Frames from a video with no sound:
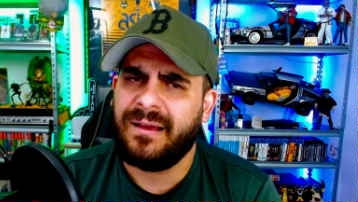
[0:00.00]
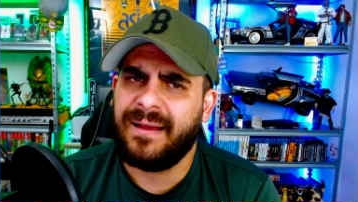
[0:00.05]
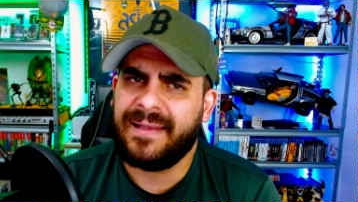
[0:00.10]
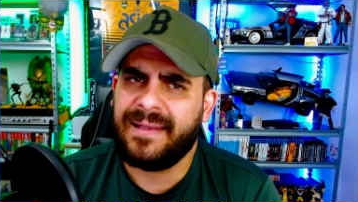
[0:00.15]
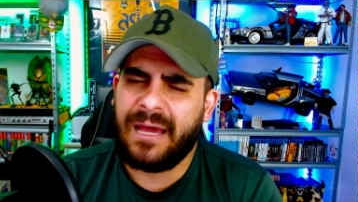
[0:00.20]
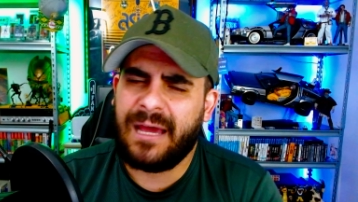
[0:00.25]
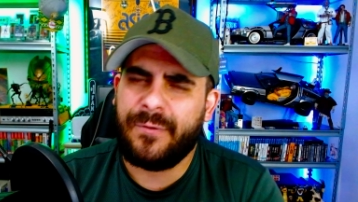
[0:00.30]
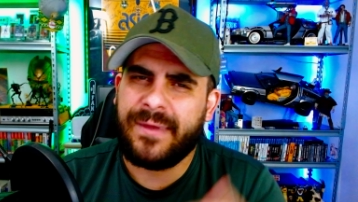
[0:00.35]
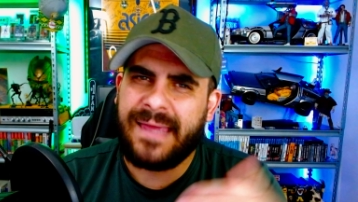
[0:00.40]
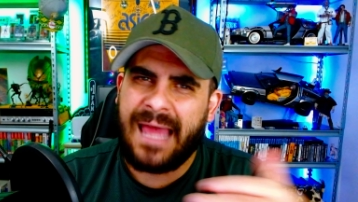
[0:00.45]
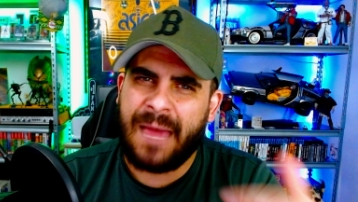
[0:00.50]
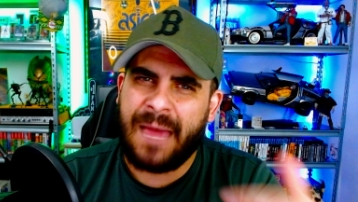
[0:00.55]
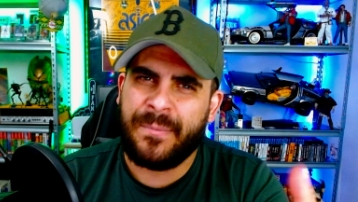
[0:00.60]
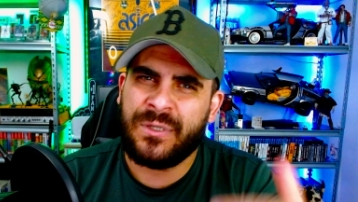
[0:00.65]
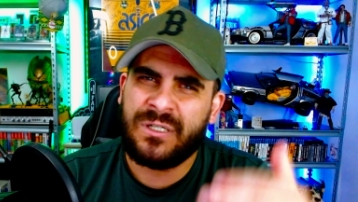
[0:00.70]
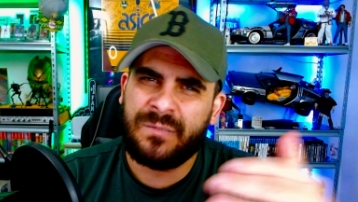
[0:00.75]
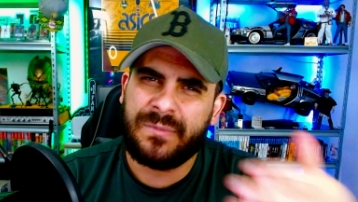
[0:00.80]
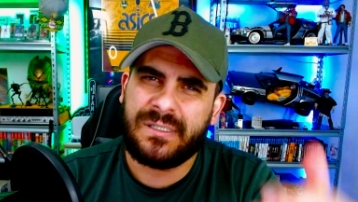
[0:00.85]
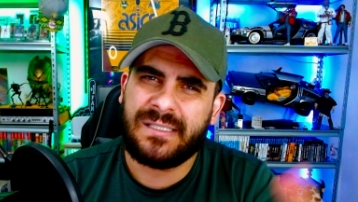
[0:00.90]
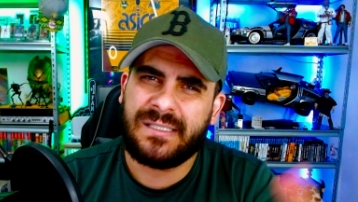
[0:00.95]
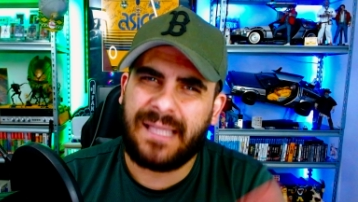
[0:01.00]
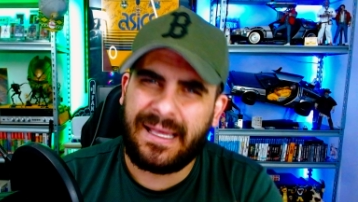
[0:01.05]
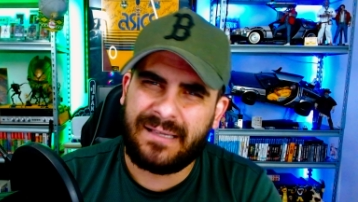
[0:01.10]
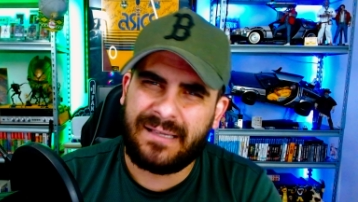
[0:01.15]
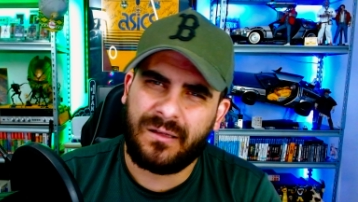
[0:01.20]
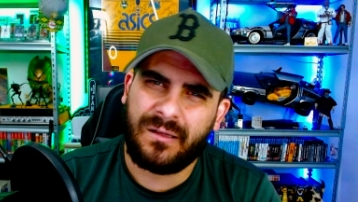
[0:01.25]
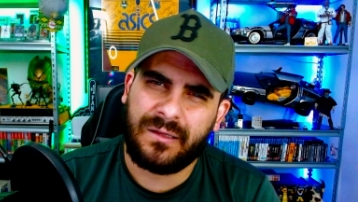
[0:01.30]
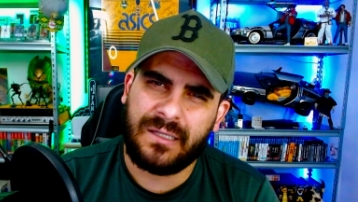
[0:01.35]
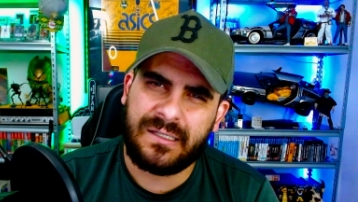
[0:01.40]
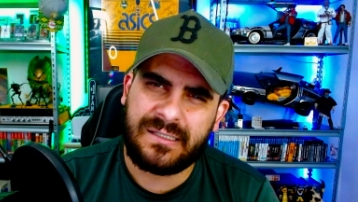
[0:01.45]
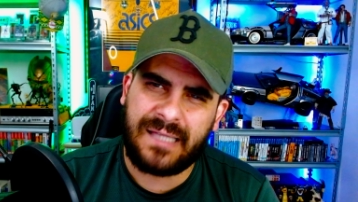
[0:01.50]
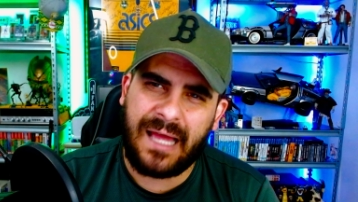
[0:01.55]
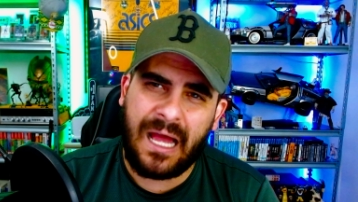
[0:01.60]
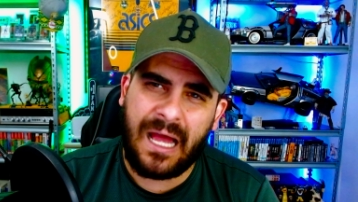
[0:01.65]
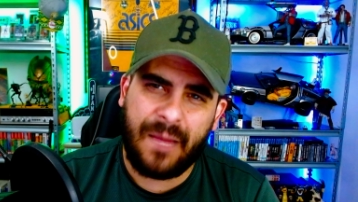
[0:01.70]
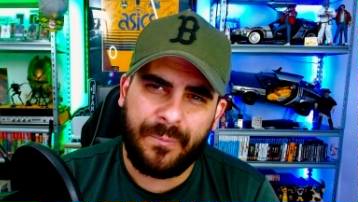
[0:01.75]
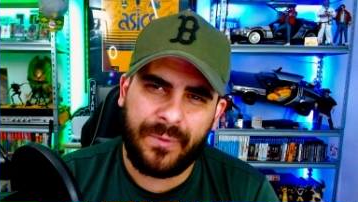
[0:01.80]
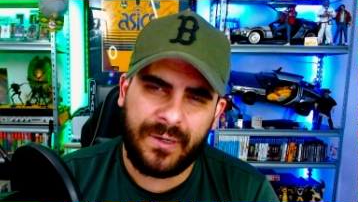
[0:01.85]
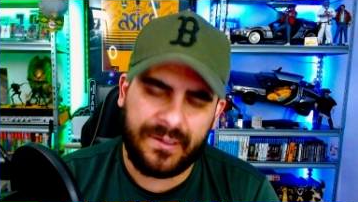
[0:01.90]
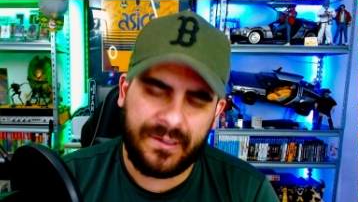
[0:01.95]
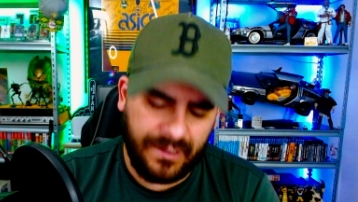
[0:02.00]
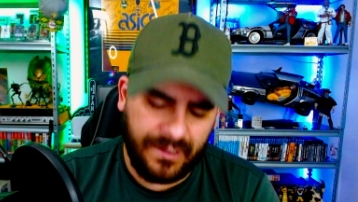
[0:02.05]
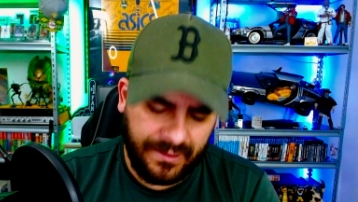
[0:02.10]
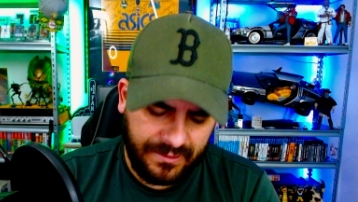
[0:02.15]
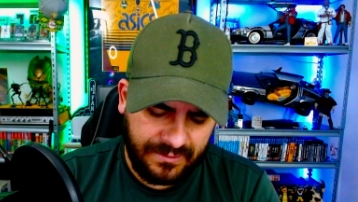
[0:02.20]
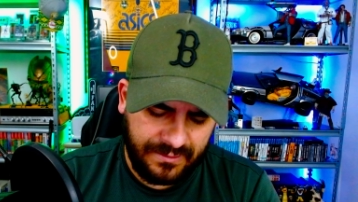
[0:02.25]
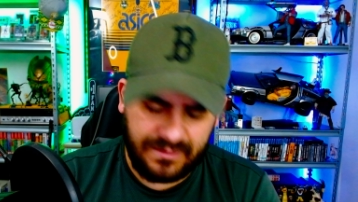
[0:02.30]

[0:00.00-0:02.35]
allowing amateur mistakes like this to happen it's like